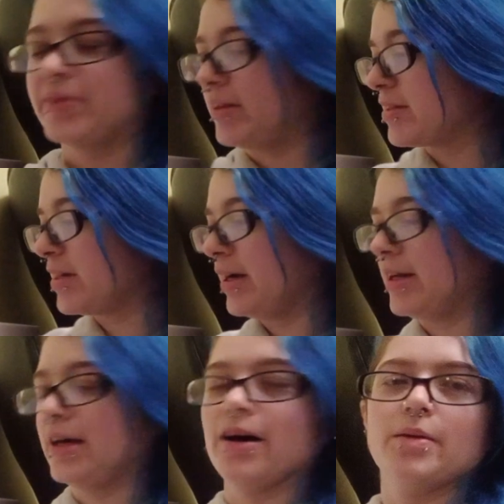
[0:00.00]
you
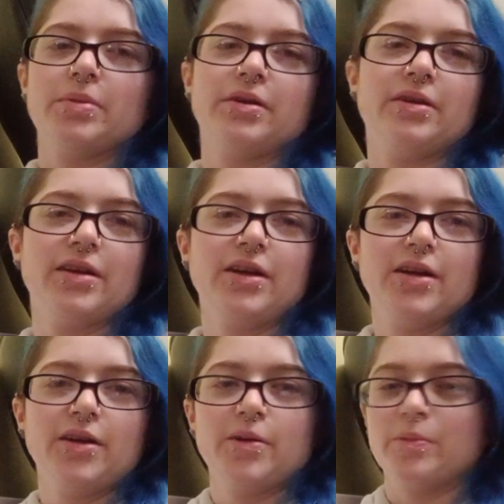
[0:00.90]
tighten it up
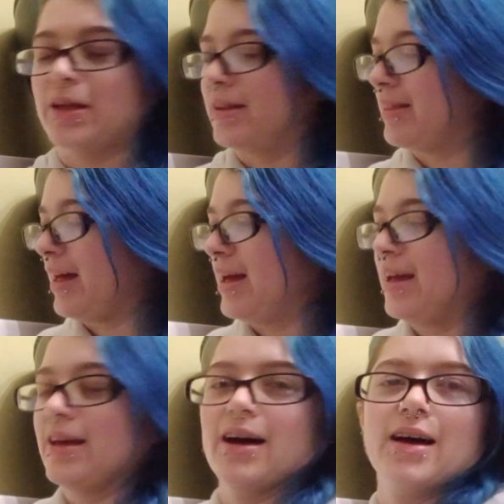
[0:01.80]
with
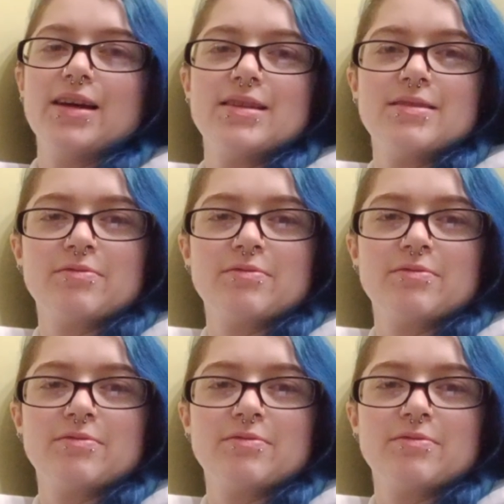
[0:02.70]
a